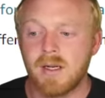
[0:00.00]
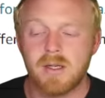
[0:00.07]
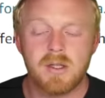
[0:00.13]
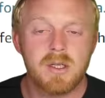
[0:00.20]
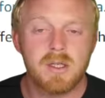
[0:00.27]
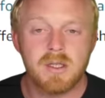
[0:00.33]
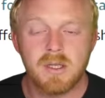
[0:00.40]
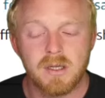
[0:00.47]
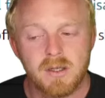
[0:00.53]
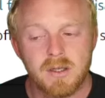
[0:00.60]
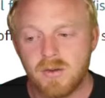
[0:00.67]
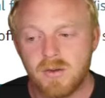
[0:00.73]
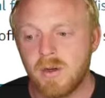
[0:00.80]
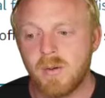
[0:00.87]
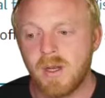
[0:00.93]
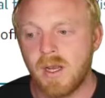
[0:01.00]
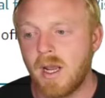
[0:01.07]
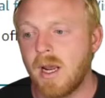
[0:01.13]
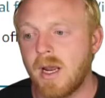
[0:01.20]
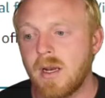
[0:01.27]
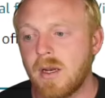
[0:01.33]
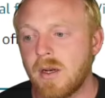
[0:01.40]
it's just an extremely
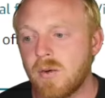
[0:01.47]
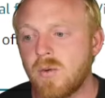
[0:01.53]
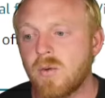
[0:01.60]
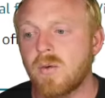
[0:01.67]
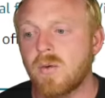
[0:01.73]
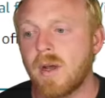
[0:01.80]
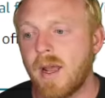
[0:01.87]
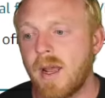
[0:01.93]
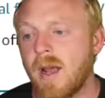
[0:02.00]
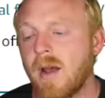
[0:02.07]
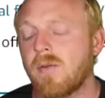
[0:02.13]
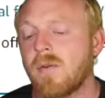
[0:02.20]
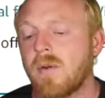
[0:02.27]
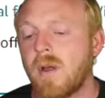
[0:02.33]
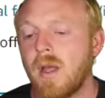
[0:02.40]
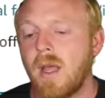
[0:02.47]
handy tool to have.